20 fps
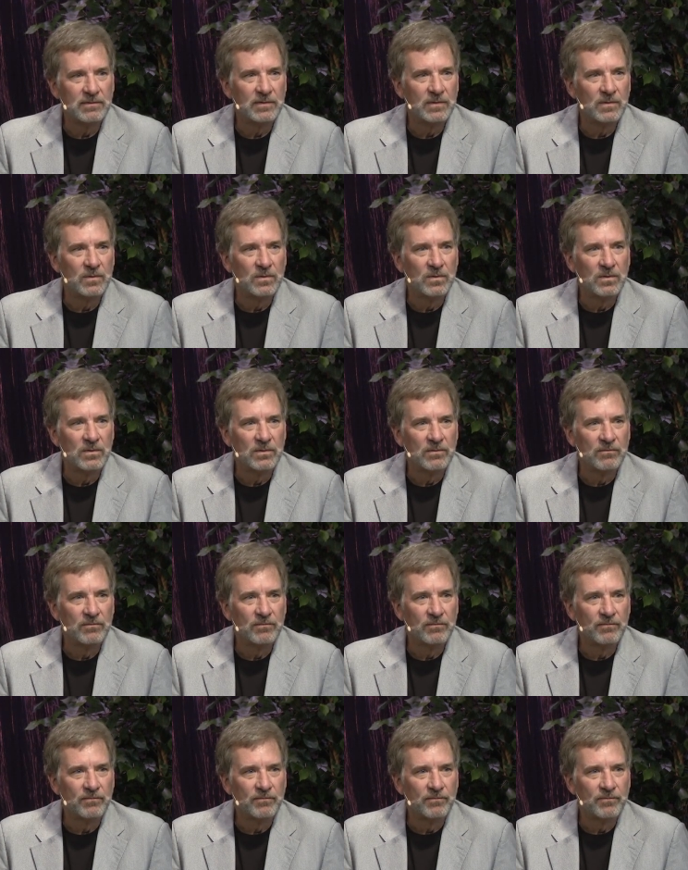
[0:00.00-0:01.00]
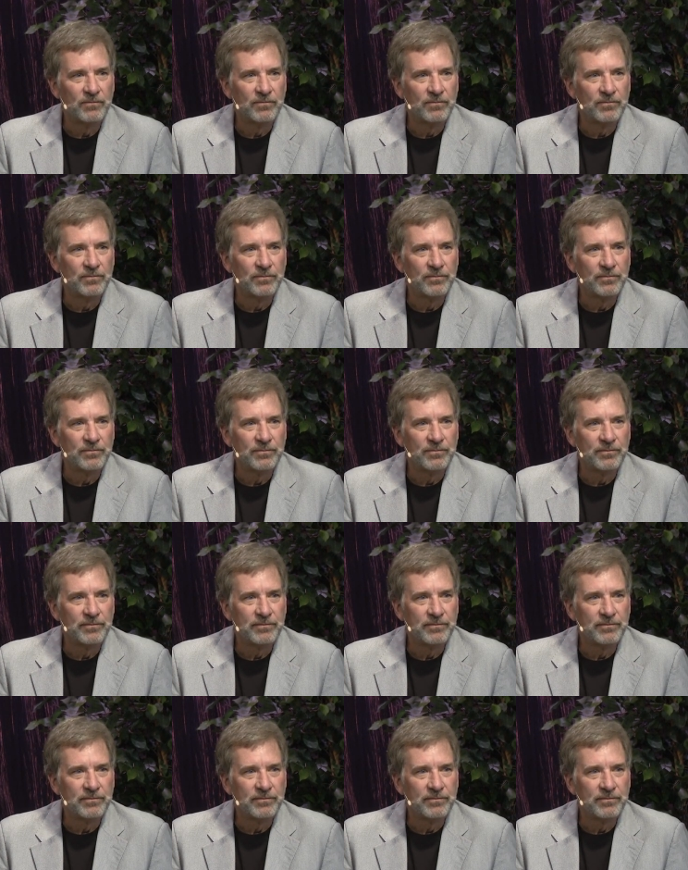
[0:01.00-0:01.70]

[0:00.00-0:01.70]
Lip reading: [no speech]